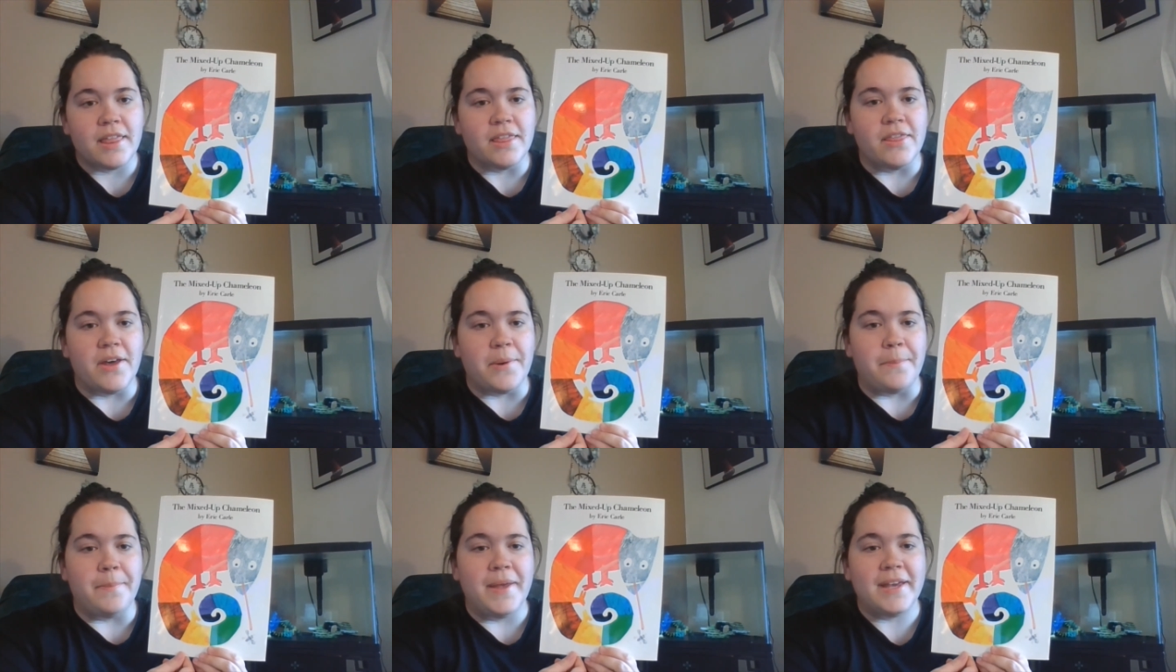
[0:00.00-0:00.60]

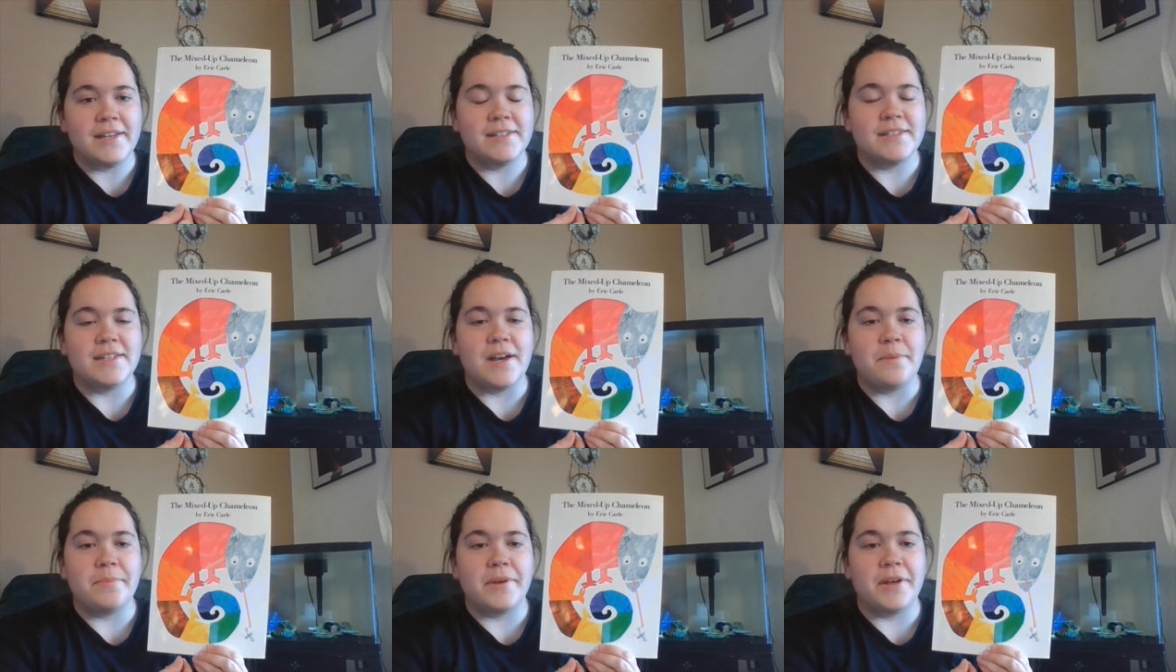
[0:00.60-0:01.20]
The Mixed
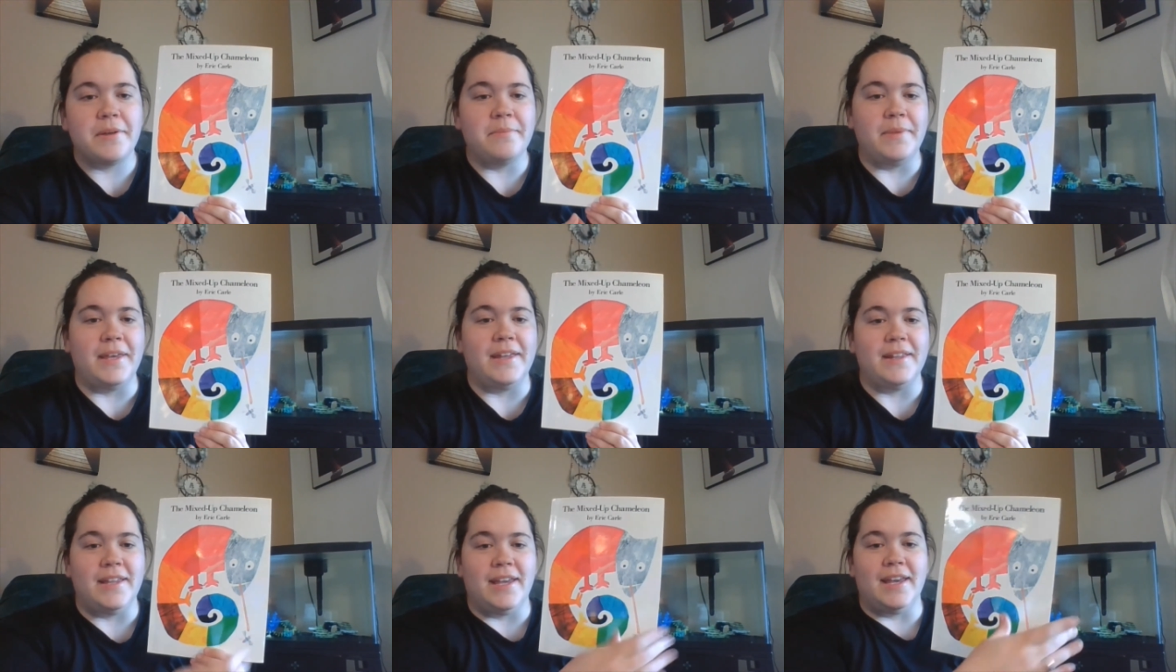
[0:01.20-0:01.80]
Up
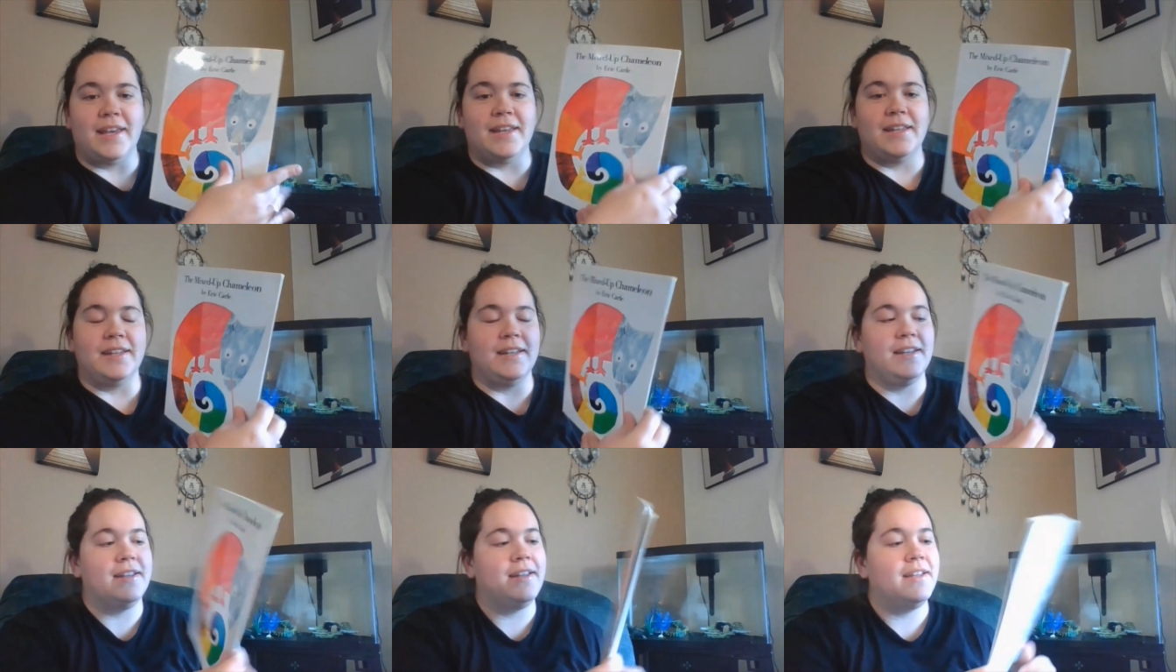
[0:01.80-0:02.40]

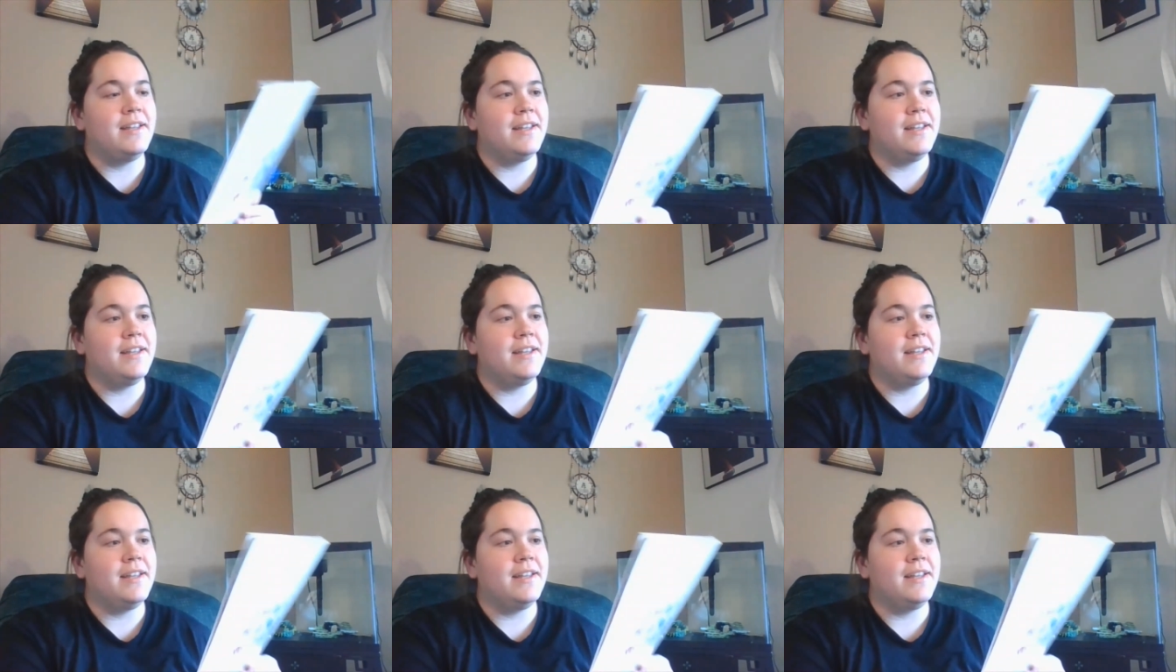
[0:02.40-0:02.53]
Chameleon.